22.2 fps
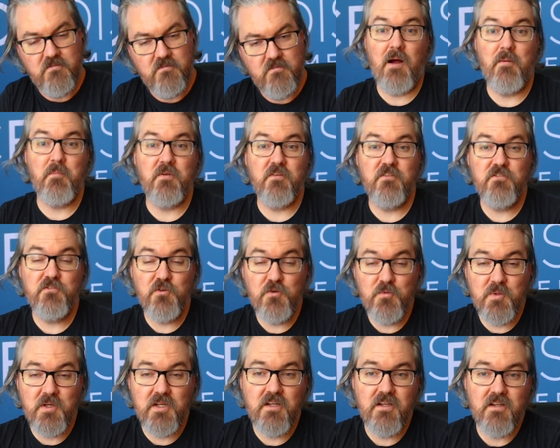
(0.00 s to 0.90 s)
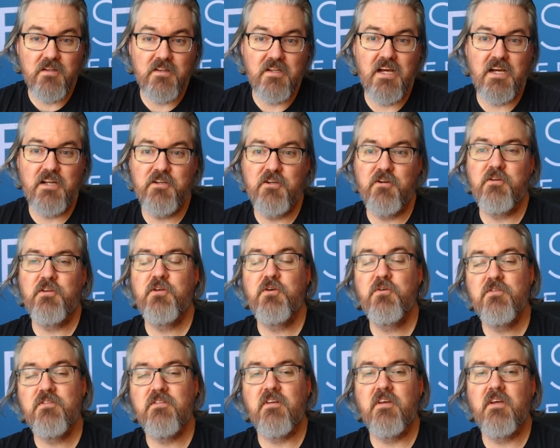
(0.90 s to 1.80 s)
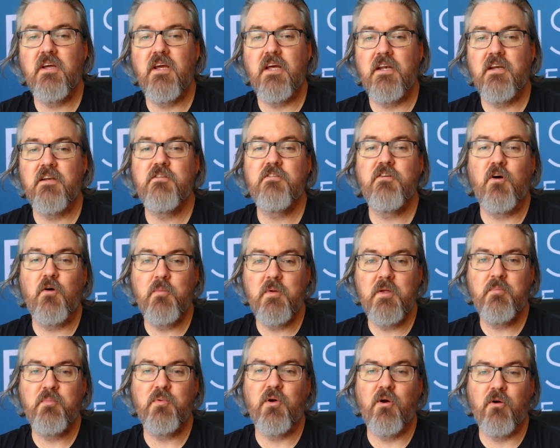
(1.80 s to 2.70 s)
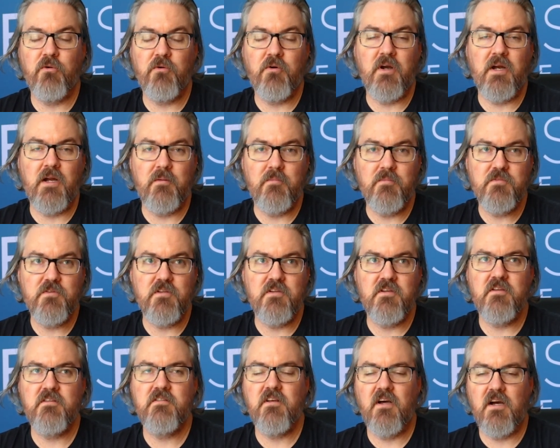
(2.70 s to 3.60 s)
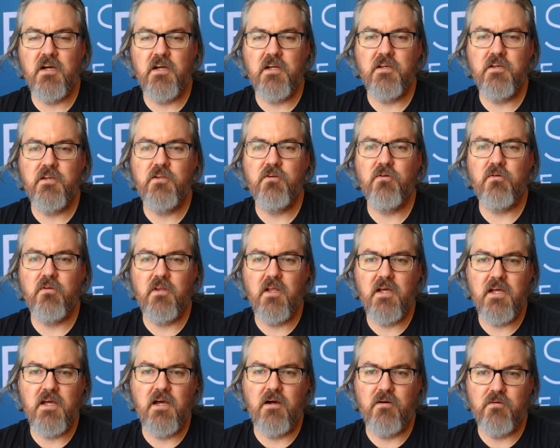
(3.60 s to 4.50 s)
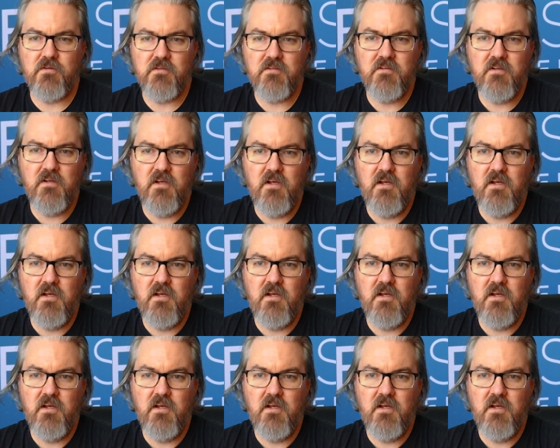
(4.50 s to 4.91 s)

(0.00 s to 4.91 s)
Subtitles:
I'm assuming that you're using an Adobe program to design your layout.